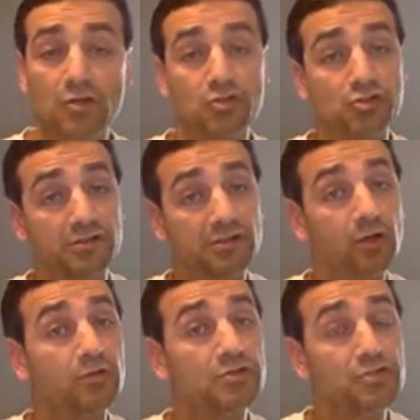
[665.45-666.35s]

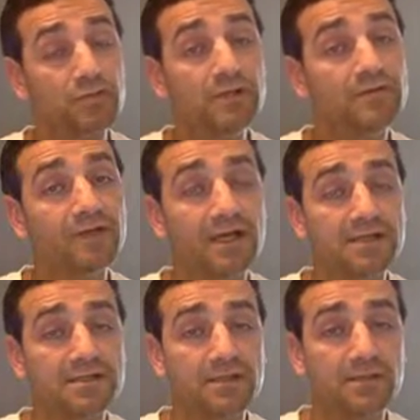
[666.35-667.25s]
Slower stream
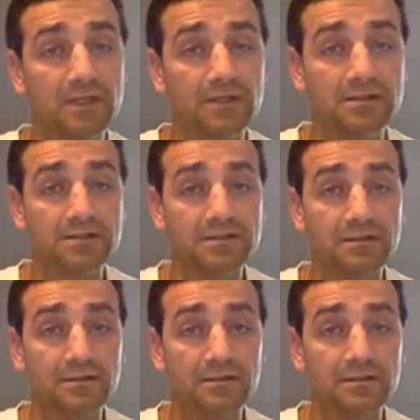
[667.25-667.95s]
velocity means,